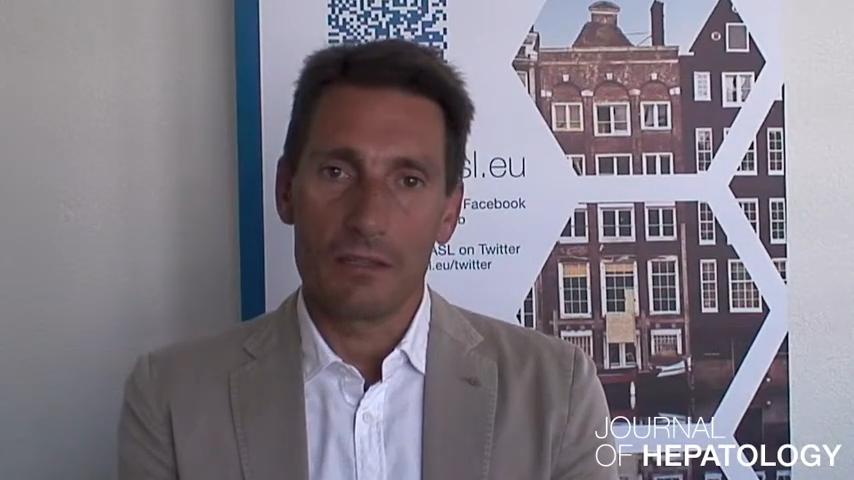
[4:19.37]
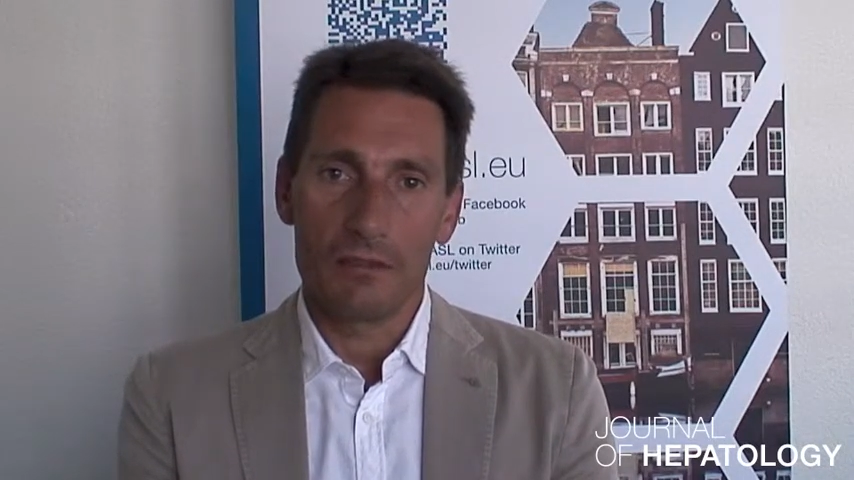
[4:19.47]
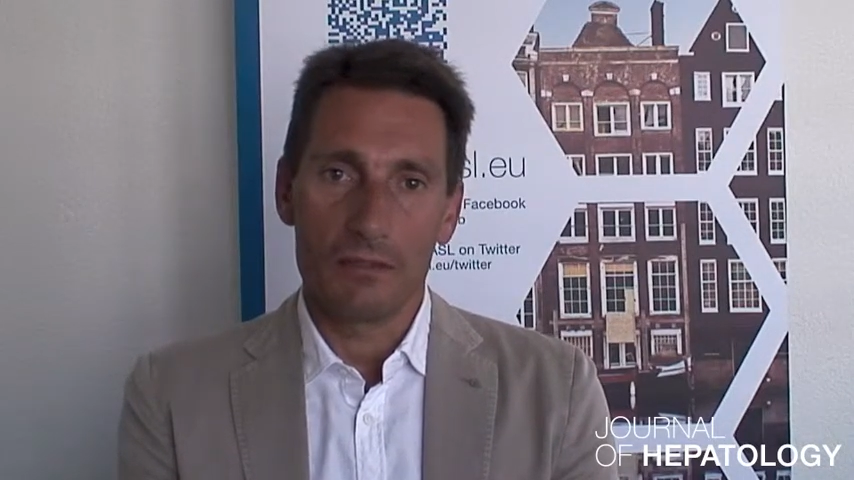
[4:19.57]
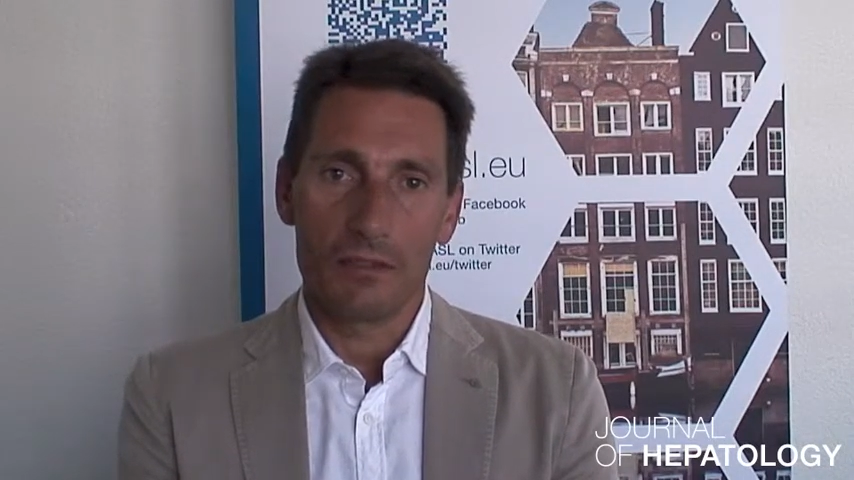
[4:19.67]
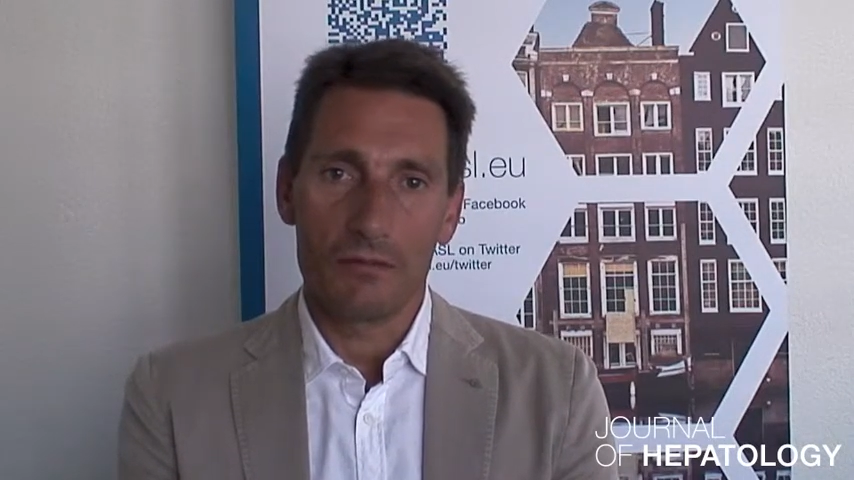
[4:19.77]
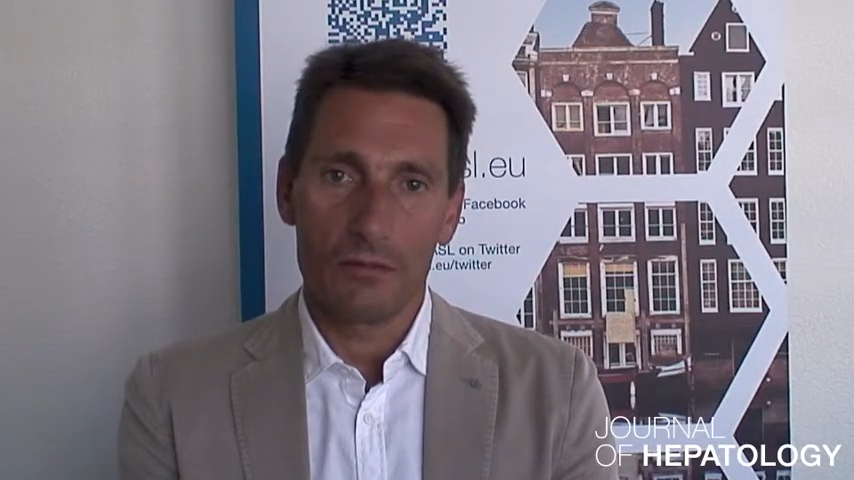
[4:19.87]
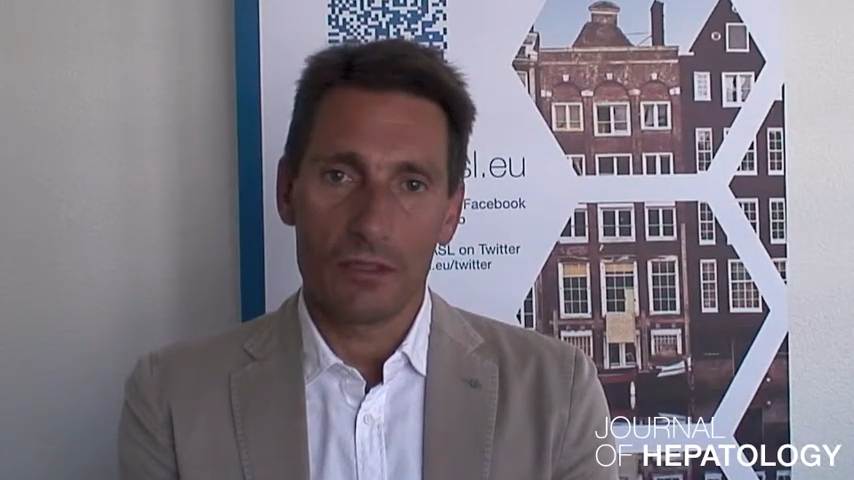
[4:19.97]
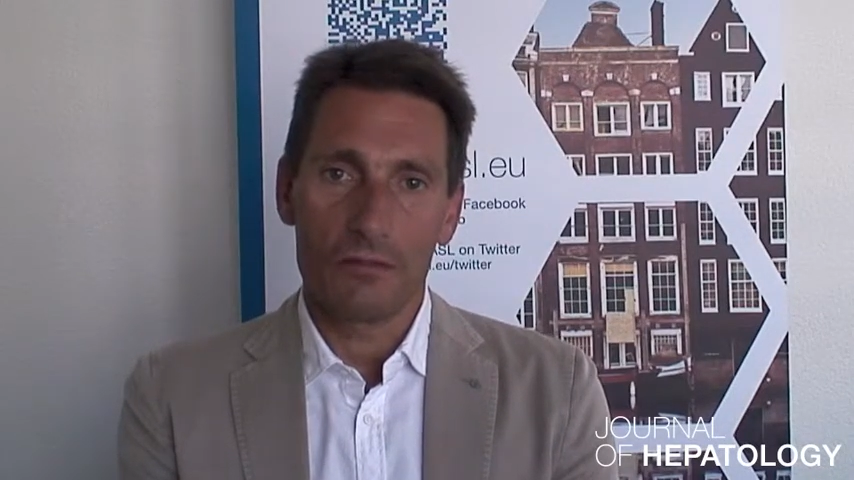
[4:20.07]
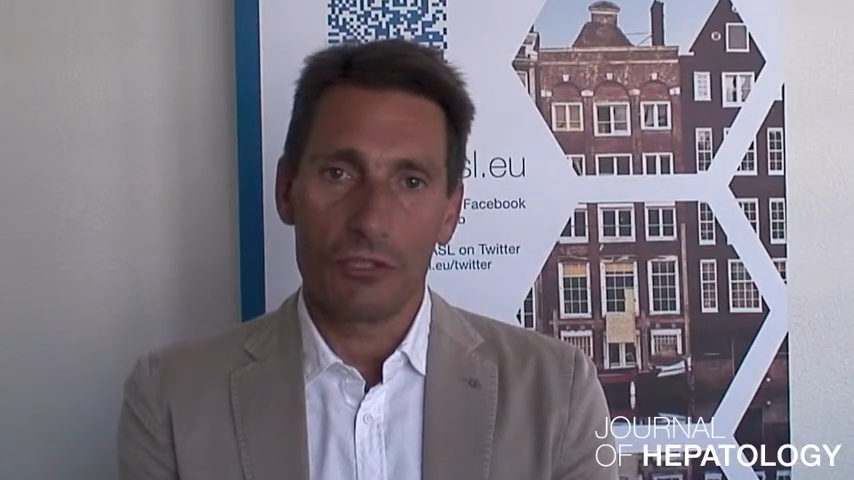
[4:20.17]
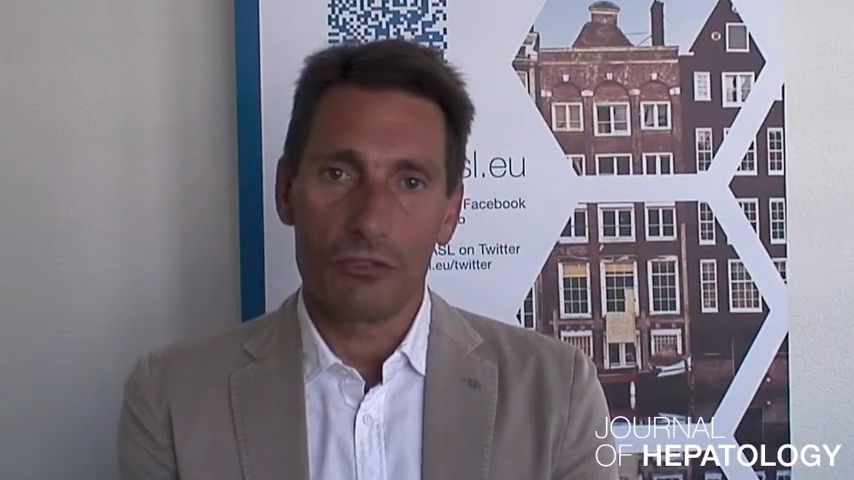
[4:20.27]

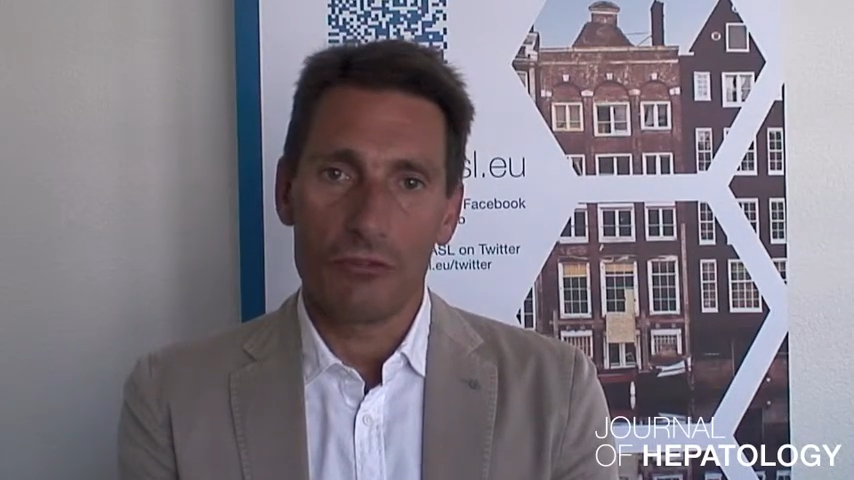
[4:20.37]
a very